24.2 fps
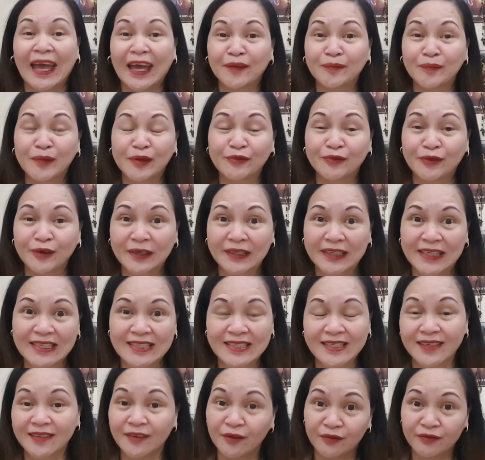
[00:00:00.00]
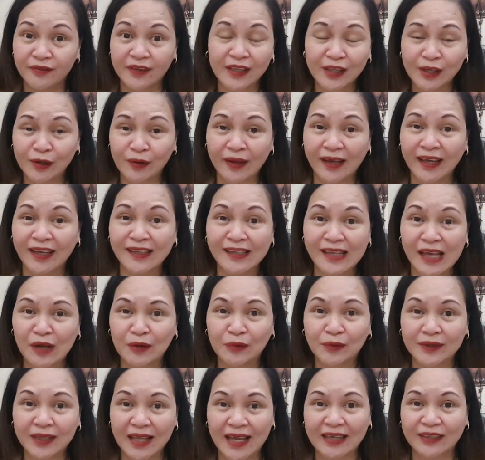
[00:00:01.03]
And before this video end, I
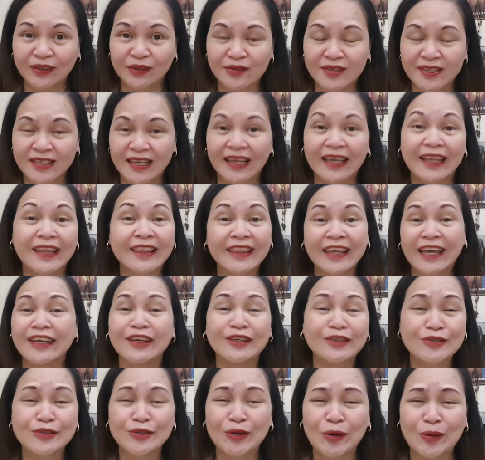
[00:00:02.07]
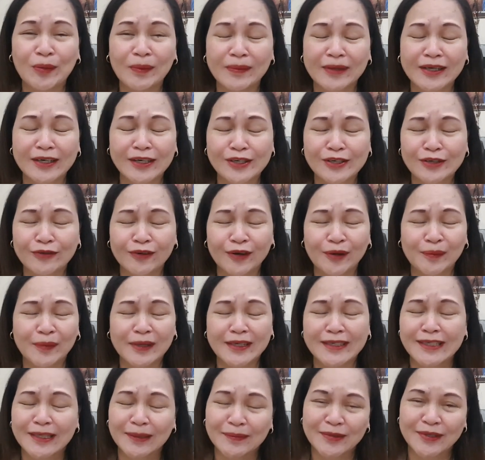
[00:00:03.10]
would like to say thank you so much for
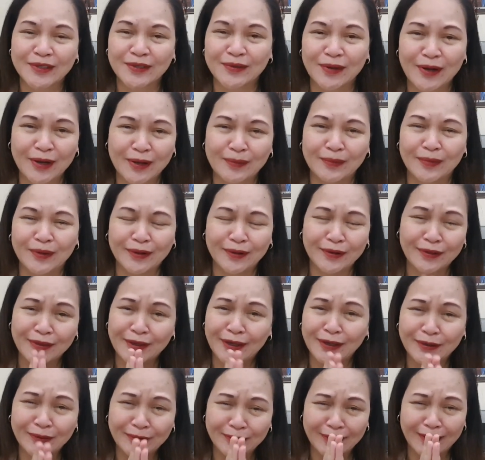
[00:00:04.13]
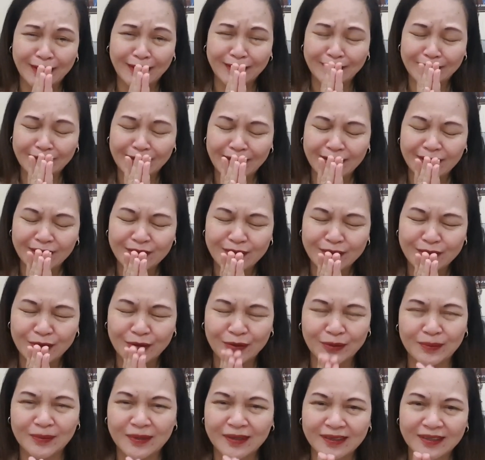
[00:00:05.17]
my subscriber. Thank you
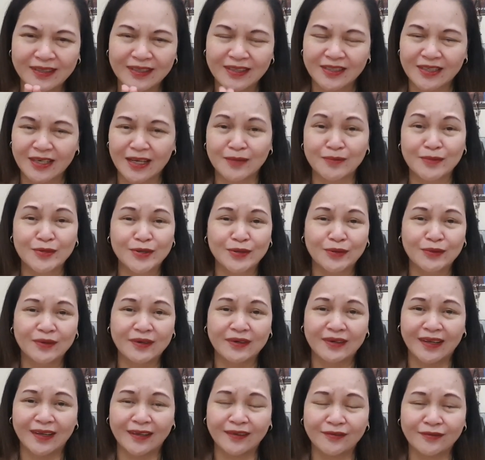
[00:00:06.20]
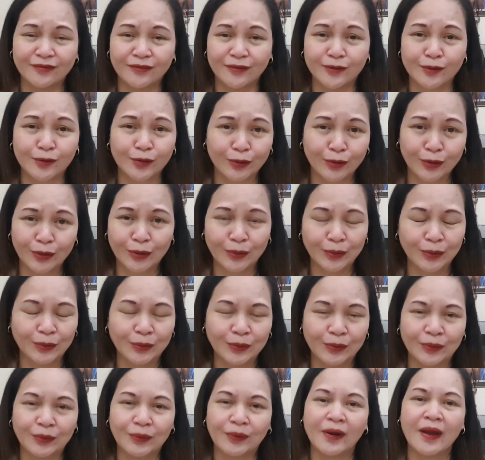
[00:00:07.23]
so much. I'm so grateful to
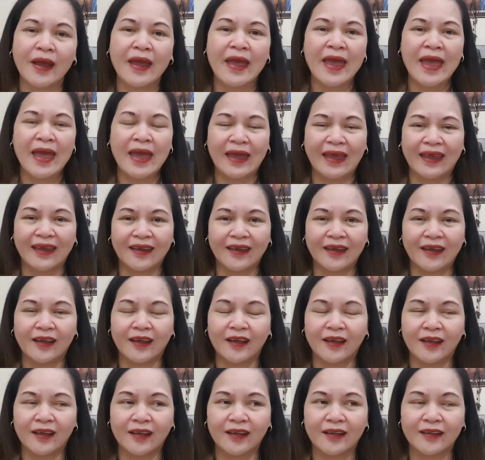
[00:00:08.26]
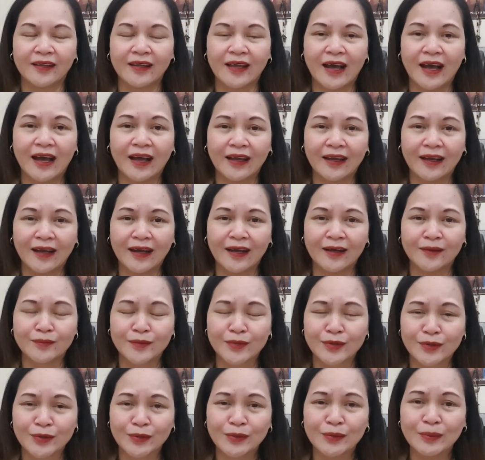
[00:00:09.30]
you. And I
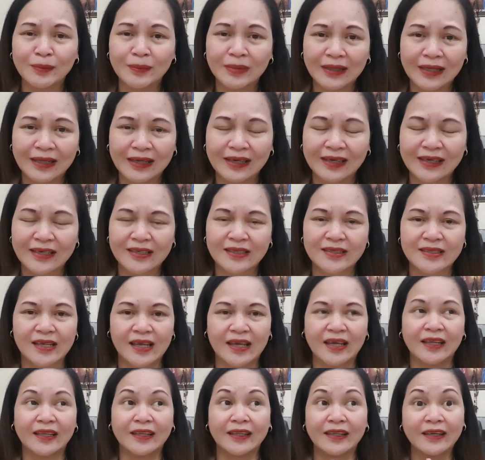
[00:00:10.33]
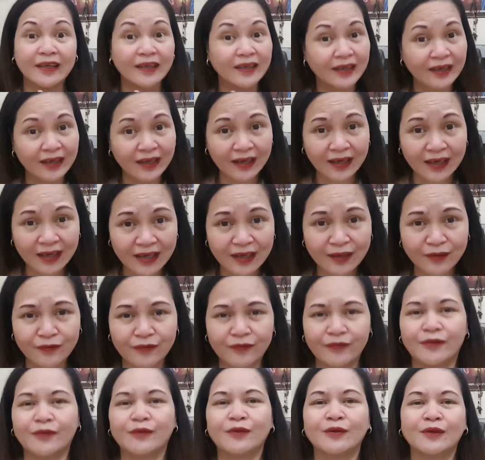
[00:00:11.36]
am so blessed and
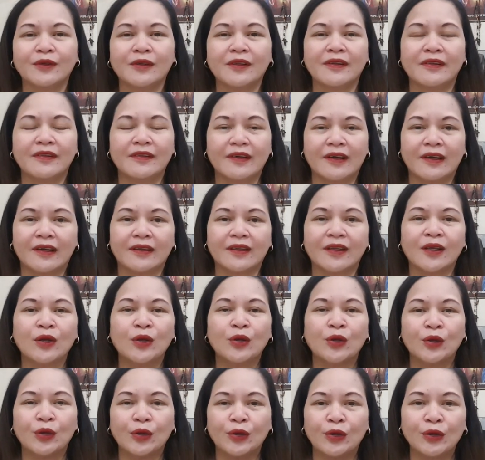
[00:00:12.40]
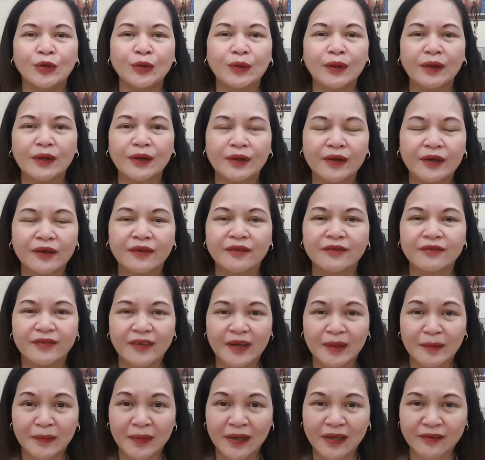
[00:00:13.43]
grateful that you learn
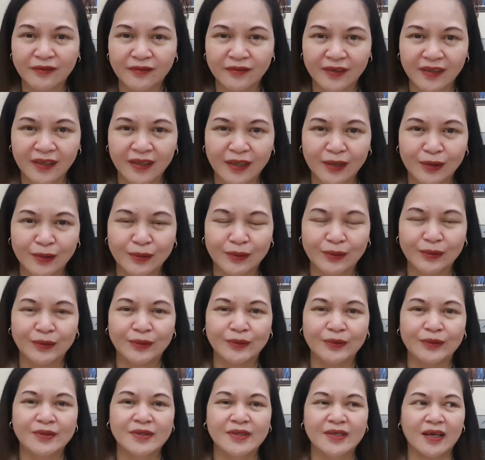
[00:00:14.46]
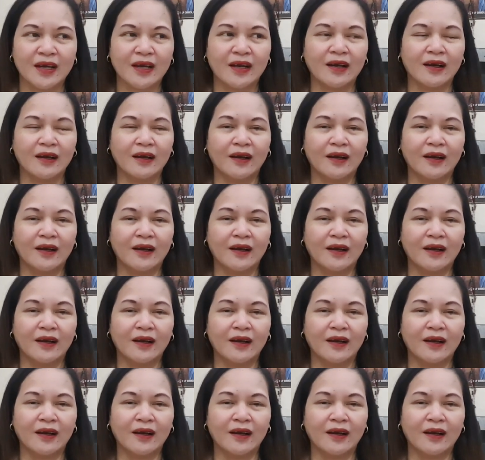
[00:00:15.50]
from my videos.